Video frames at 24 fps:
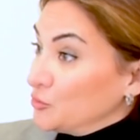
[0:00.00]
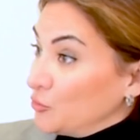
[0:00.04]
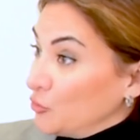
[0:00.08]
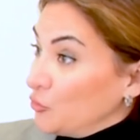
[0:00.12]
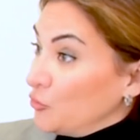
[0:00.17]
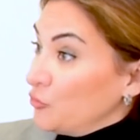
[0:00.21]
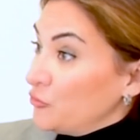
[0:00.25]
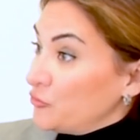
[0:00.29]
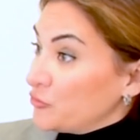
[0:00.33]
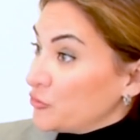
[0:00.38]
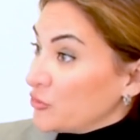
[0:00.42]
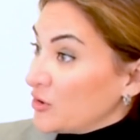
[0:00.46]

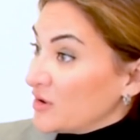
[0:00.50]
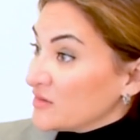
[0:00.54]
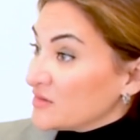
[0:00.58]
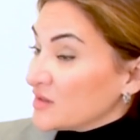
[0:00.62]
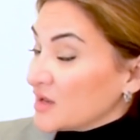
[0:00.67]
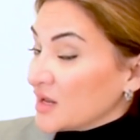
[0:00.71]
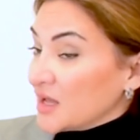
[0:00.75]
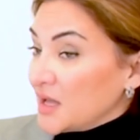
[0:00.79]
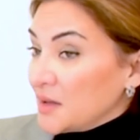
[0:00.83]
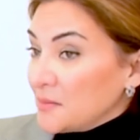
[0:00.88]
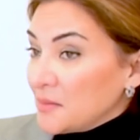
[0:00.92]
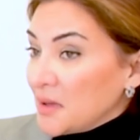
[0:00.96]
move to Ras
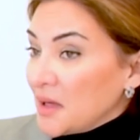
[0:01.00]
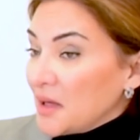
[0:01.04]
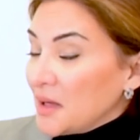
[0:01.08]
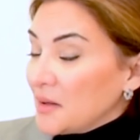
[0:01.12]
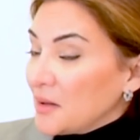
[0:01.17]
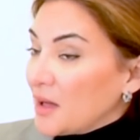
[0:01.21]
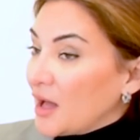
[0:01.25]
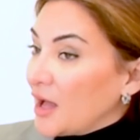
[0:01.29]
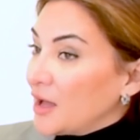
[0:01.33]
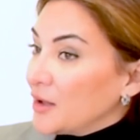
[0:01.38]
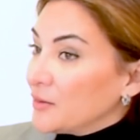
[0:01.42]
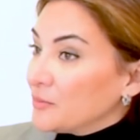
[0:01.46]
Al Khaimah,
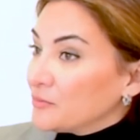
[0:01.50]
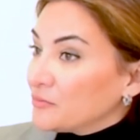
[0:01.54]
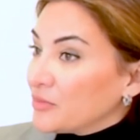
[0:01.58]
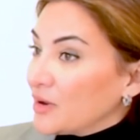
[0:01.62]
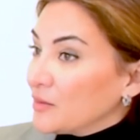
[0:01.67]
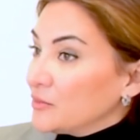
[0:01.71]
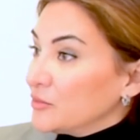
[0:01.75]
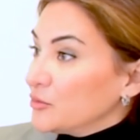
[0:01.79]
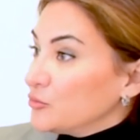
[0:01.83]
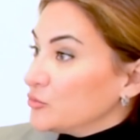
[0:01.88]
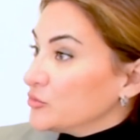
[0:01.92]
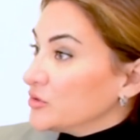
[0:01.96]
I
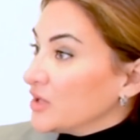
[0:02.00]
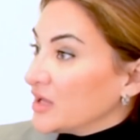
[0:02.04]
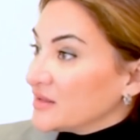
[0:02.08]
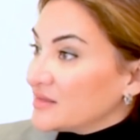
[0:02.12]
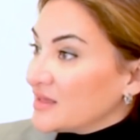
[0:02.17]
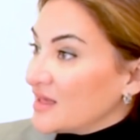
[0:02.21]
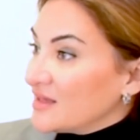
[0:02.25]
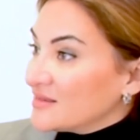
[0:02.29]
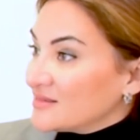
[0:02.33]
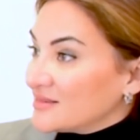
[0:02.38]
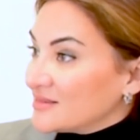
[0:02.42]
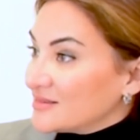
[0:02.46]
probably would not
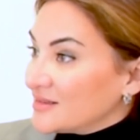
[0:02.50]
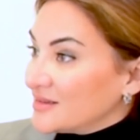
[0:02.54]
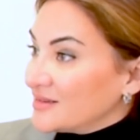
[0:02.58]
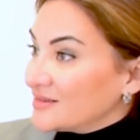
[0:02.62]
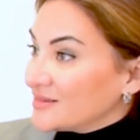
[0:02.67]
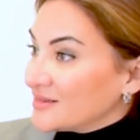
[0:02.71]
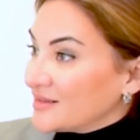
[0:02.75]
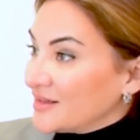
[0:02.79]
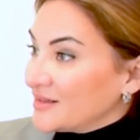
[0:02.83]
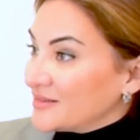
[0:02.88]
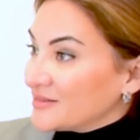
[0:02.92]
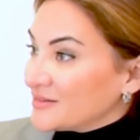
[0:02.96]

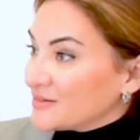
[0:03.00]
hesitate. Mm.